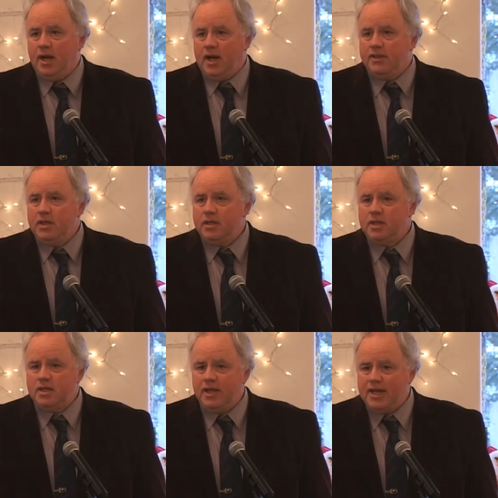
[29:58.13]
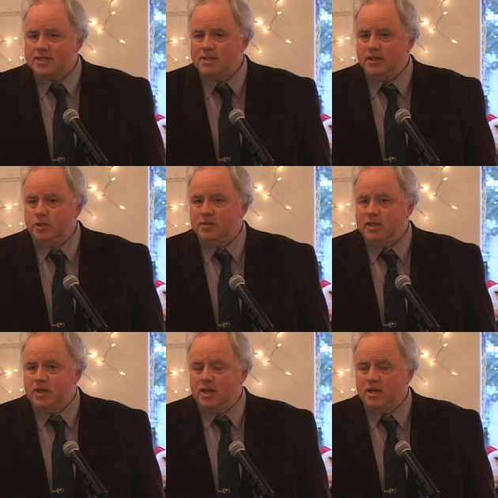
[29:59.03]
I think they can last a little bit
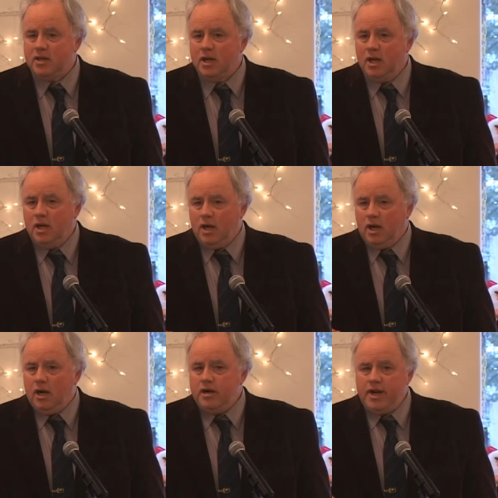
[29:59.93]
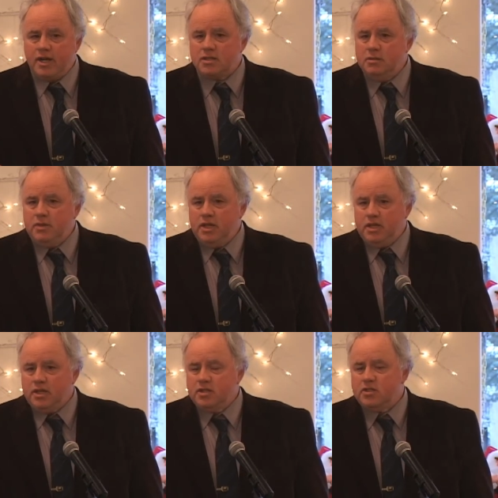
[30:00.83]
longer. Our next
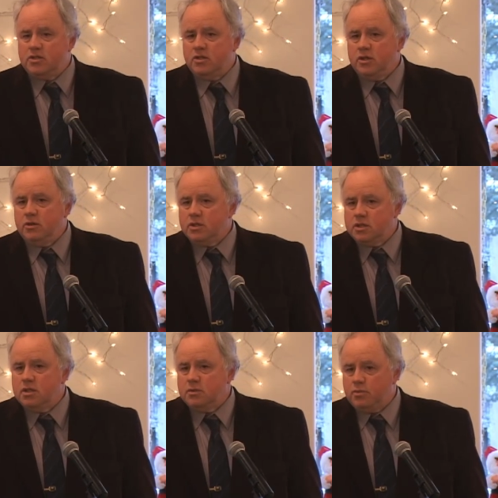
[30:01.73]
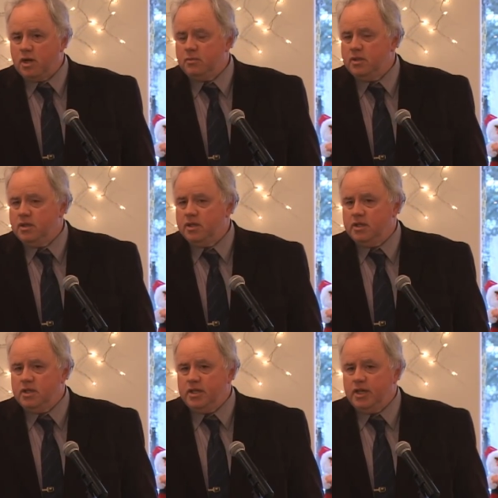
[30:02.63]
immediate concern, though, is, is probably
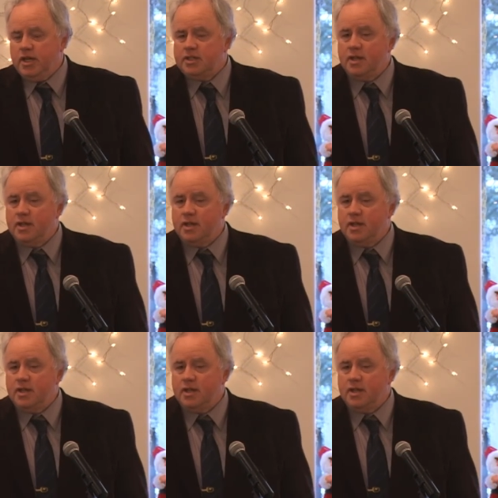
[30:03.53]
the uh,